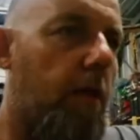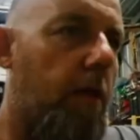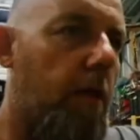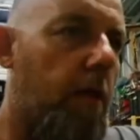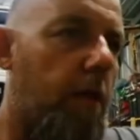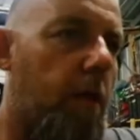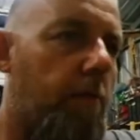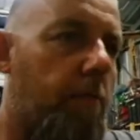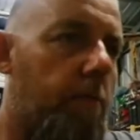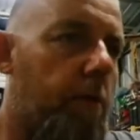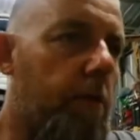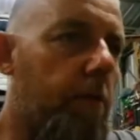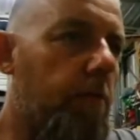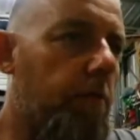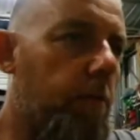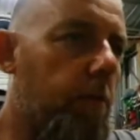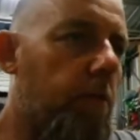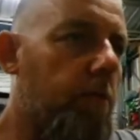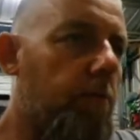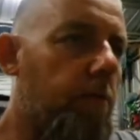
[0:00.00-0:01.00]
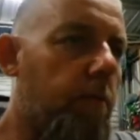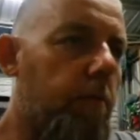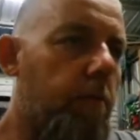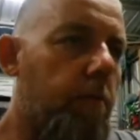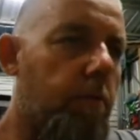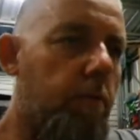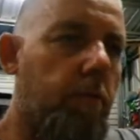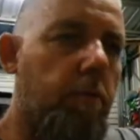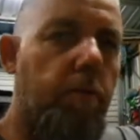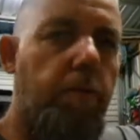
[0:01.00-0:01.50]
M series with,
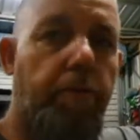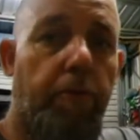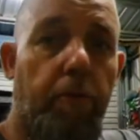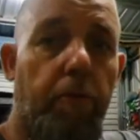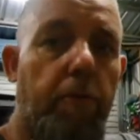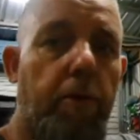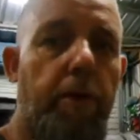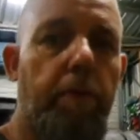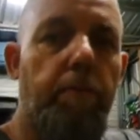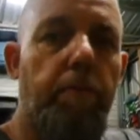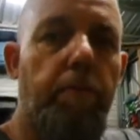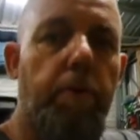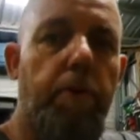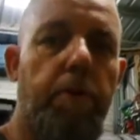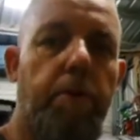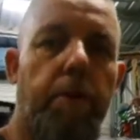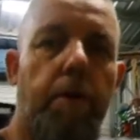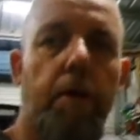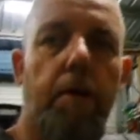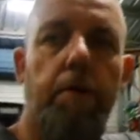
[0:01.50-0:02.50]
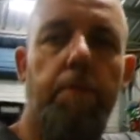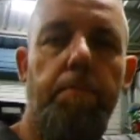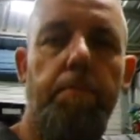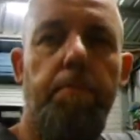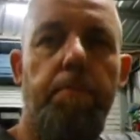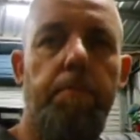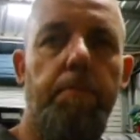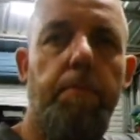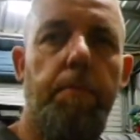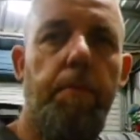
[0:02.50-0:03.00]
or 4M with an
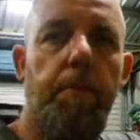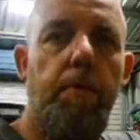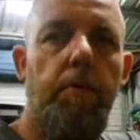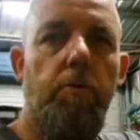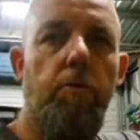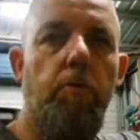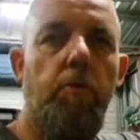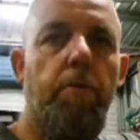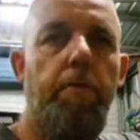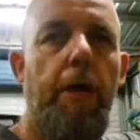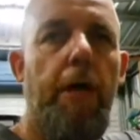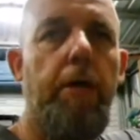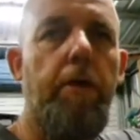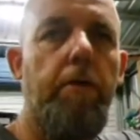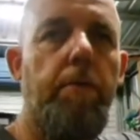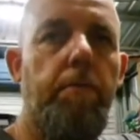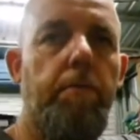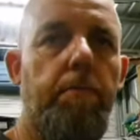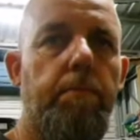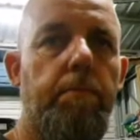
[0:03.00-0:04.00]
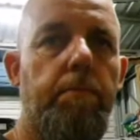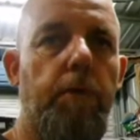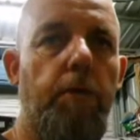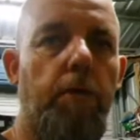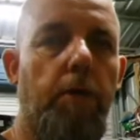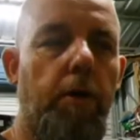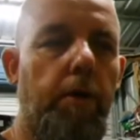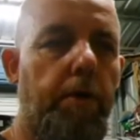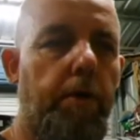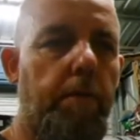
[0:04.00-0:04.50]
automatic
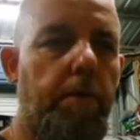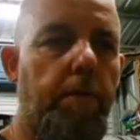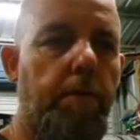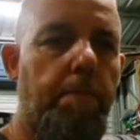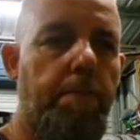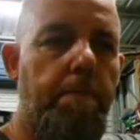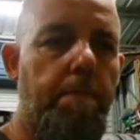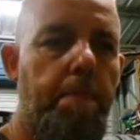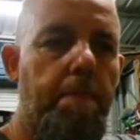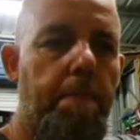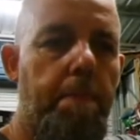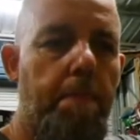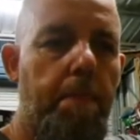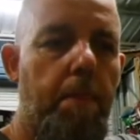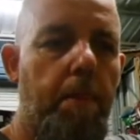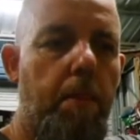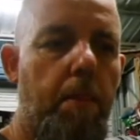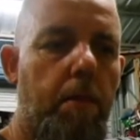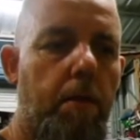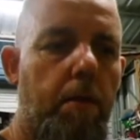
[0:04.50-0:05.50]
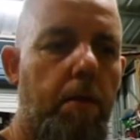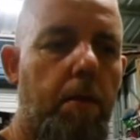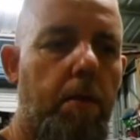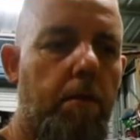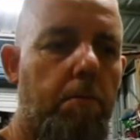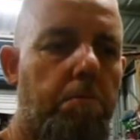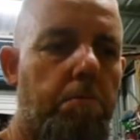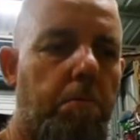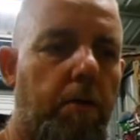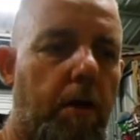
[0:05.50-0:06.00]
behind it.
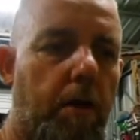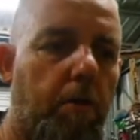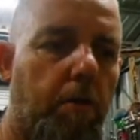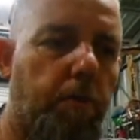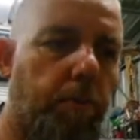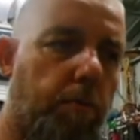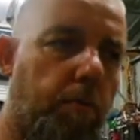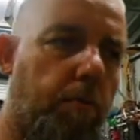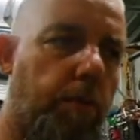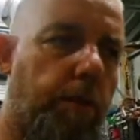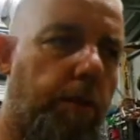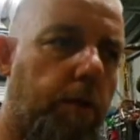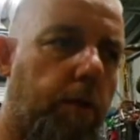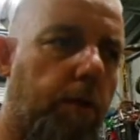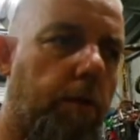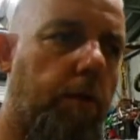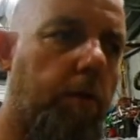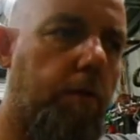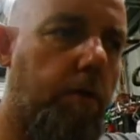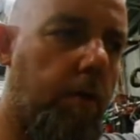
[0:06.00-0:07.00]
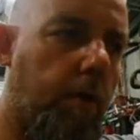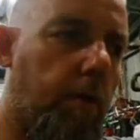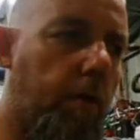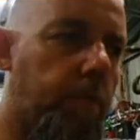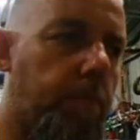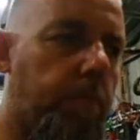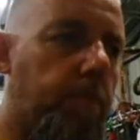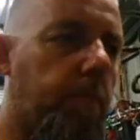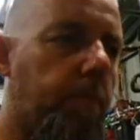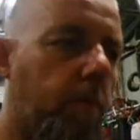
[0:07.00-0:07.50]
And I thought when you know
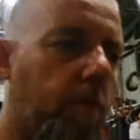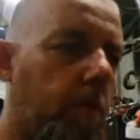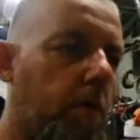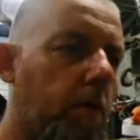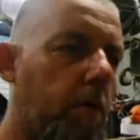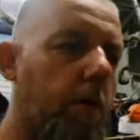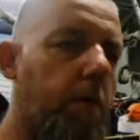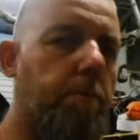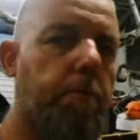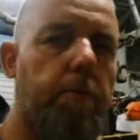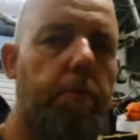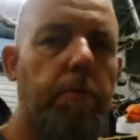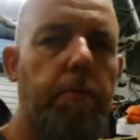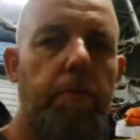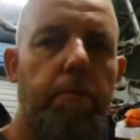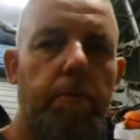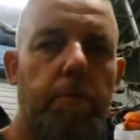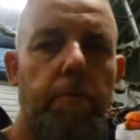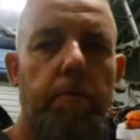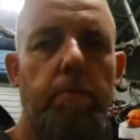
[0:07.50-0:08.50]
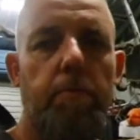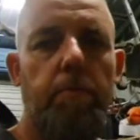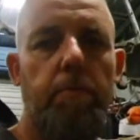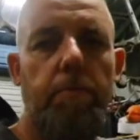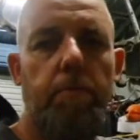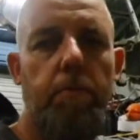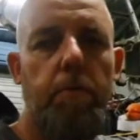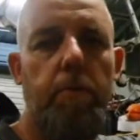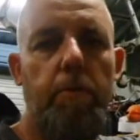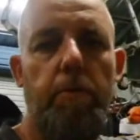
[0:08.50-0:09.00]
got up to
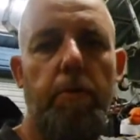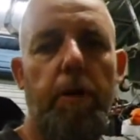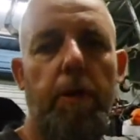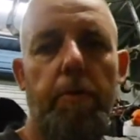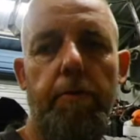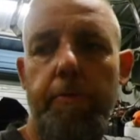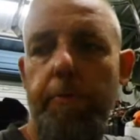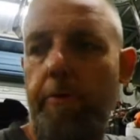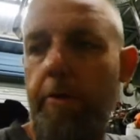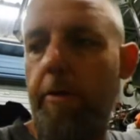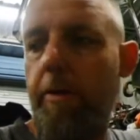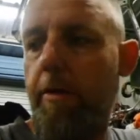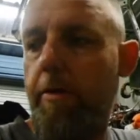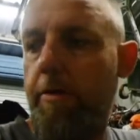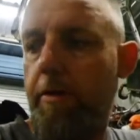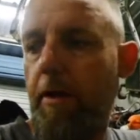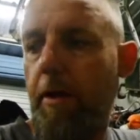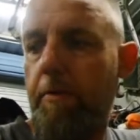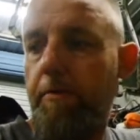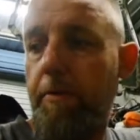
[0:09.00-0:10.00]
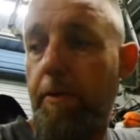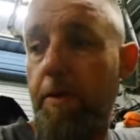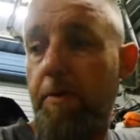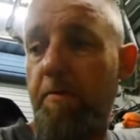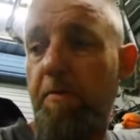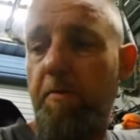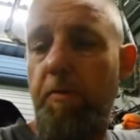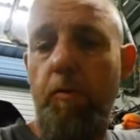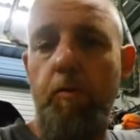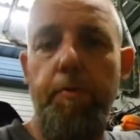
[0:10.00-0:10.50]
2,500–3,000
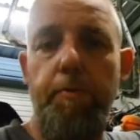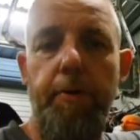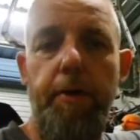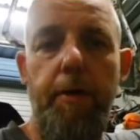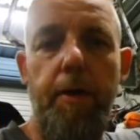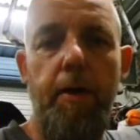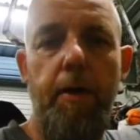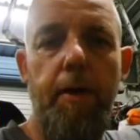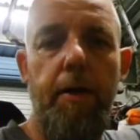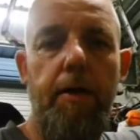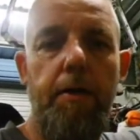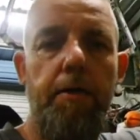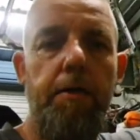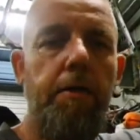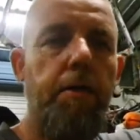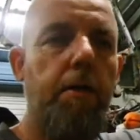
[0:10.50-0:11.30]
RPM, pulled pretty hard.